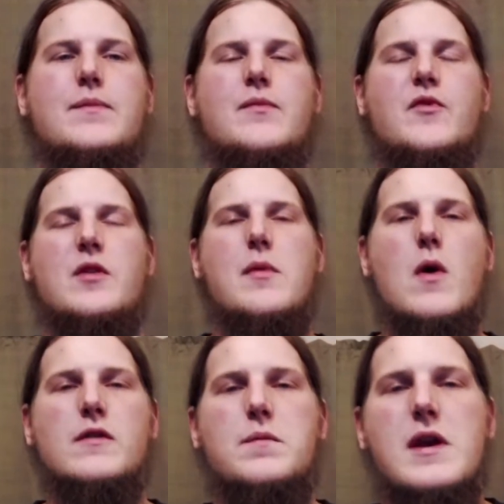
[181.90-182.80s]
For
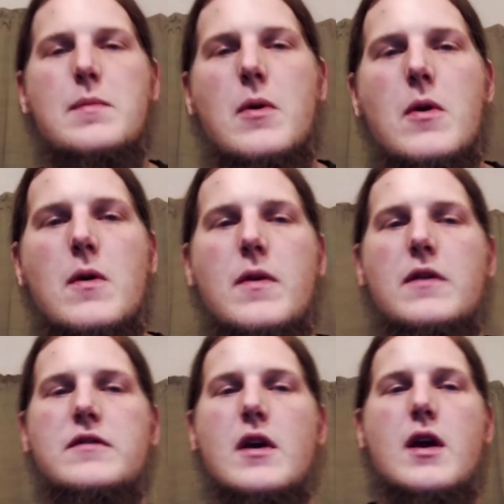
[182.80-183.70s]
most people, they'll
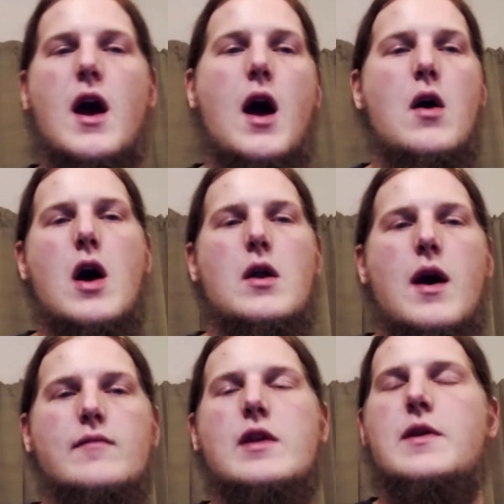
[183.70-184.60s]
say, oh, I don't
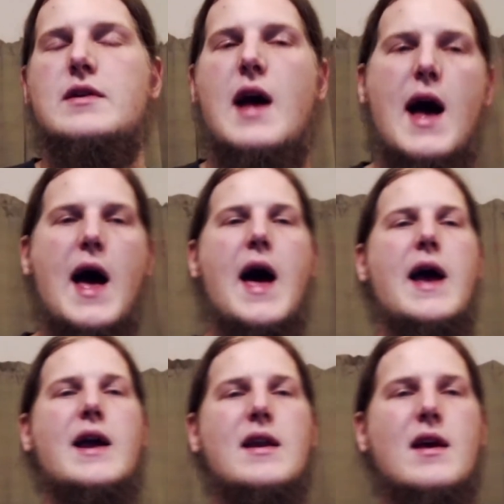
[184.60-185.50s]
have anything to
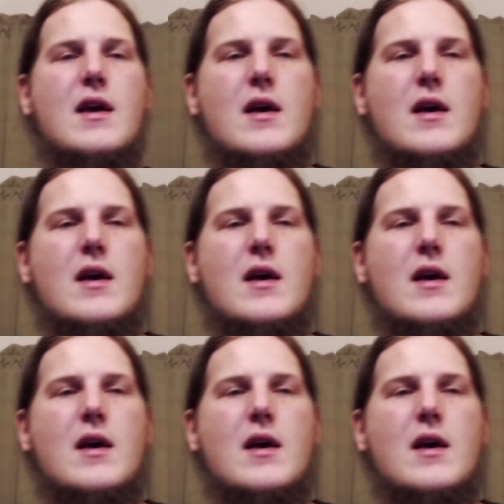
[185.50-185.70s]
hide.